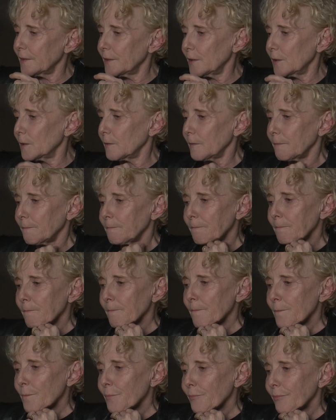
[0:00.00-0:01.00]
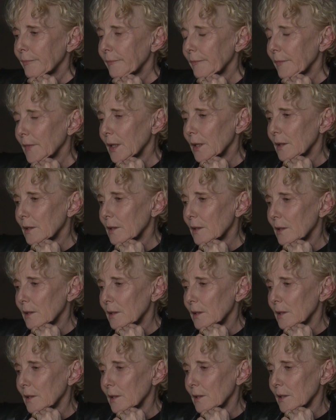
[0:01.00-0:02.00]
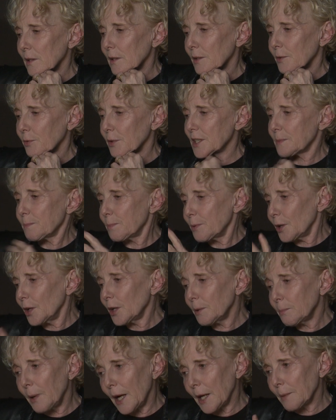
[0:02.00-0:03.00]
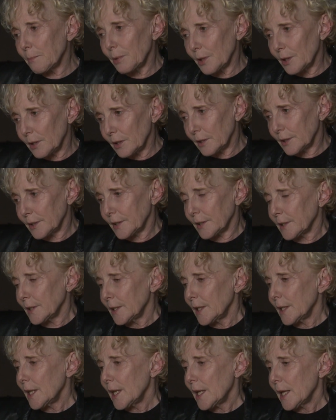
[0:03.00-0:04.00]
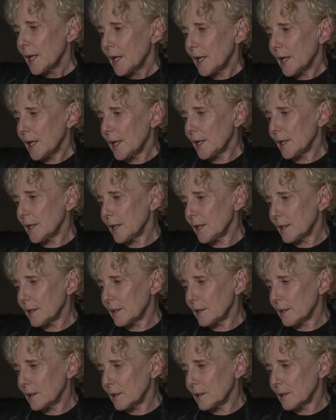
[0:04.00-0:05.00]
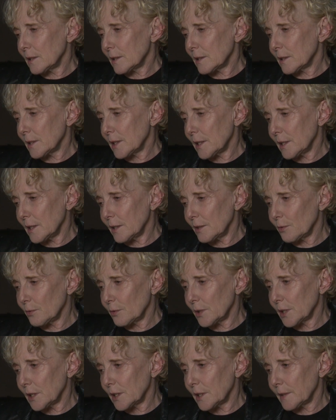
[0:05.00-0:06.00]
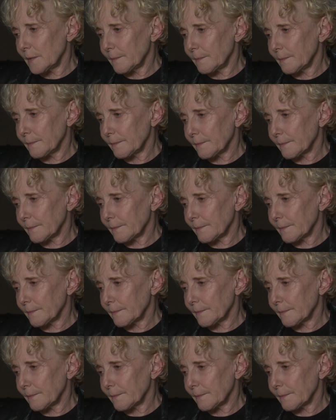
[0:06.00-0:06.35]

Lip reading: No. It was block by block, and in the end, we